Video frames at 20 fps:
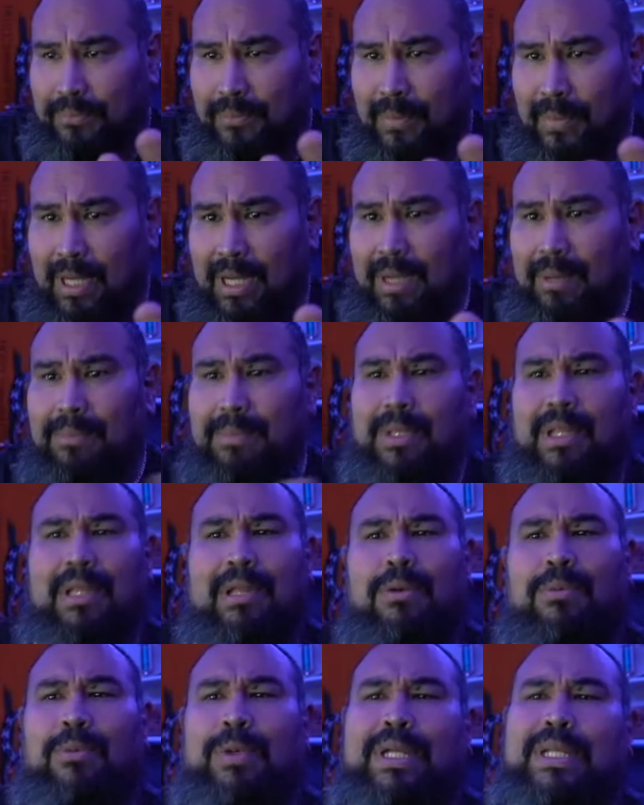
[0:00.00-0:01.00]
The
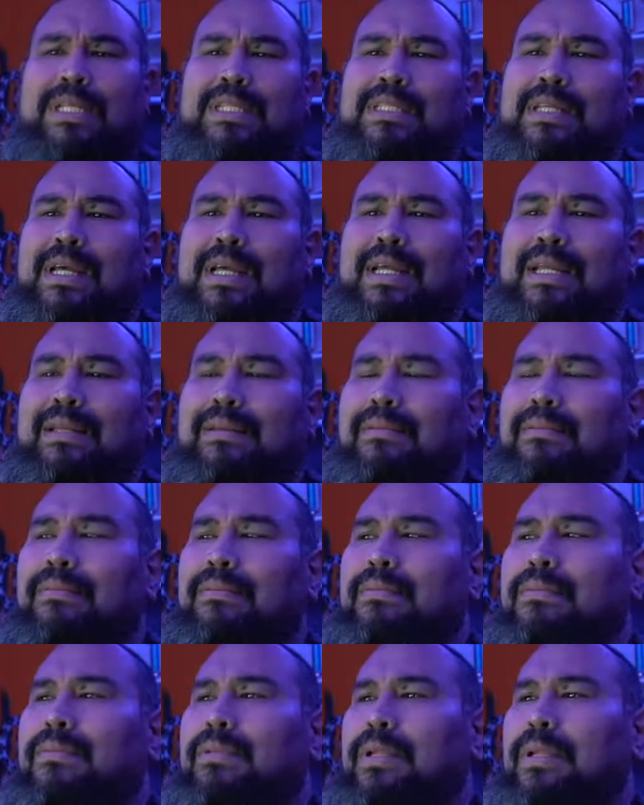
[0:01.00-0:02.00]
little redesign,
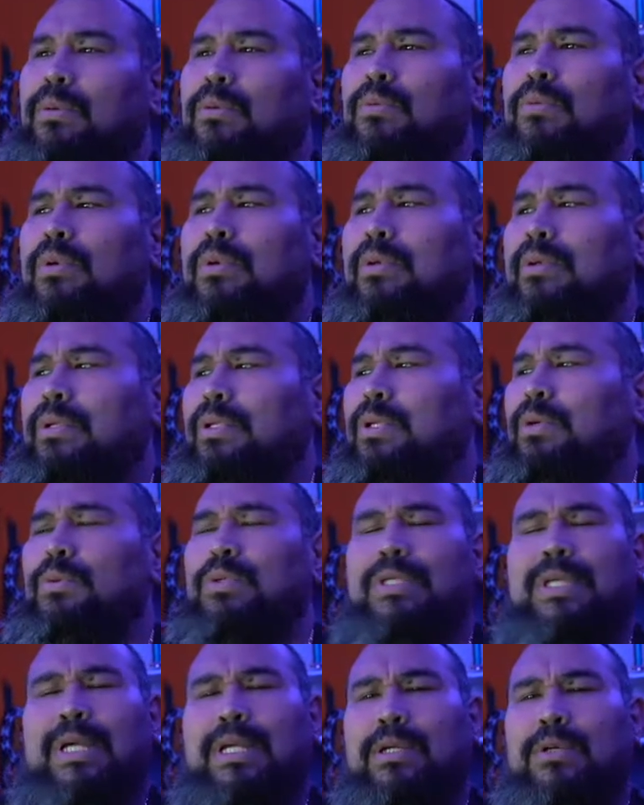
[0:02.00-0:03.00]

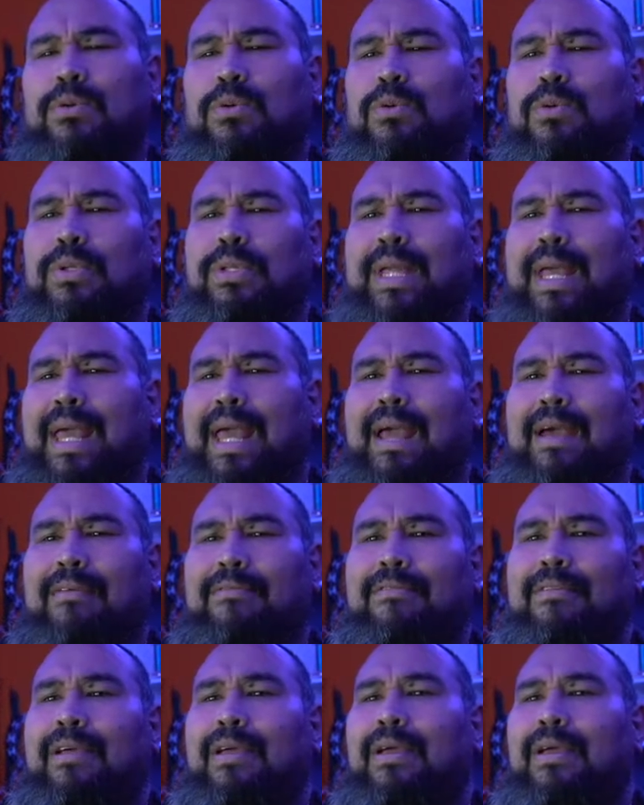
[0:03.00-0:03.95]
was kind of cool. They have